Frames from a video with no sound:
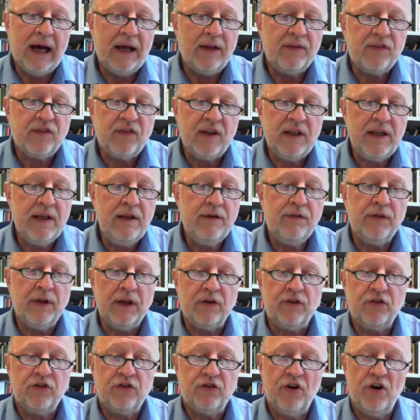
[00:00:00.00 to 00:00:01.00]
see
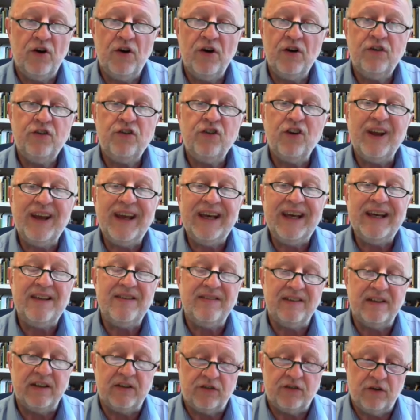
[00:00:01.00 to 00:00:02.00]
the church
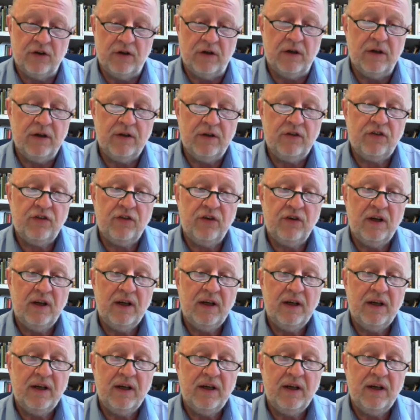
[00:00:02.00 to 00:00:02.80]
as a church.